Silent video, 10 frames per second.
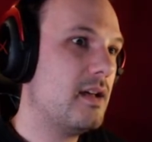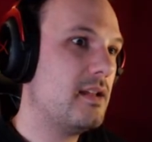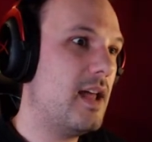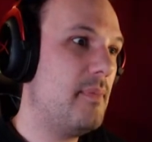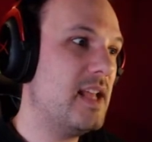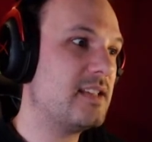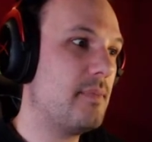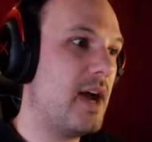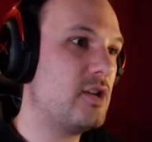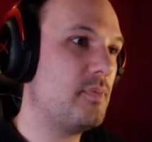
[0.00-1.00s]
That means I
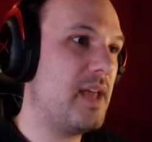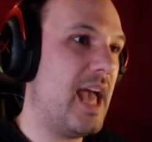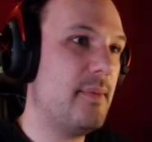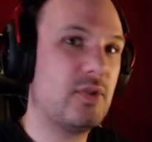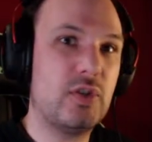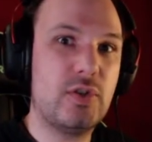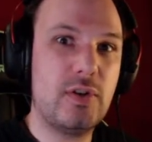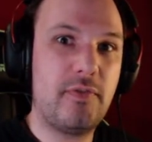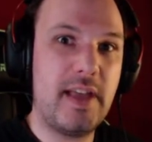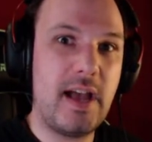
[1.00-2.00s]
might not be able to do
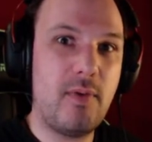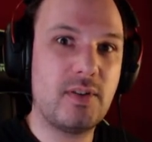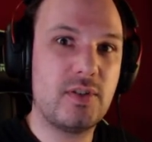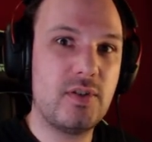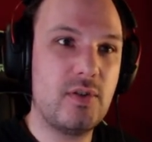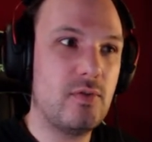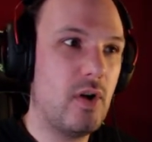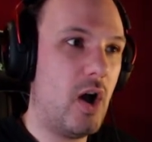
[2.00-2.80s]
the thing I want to do.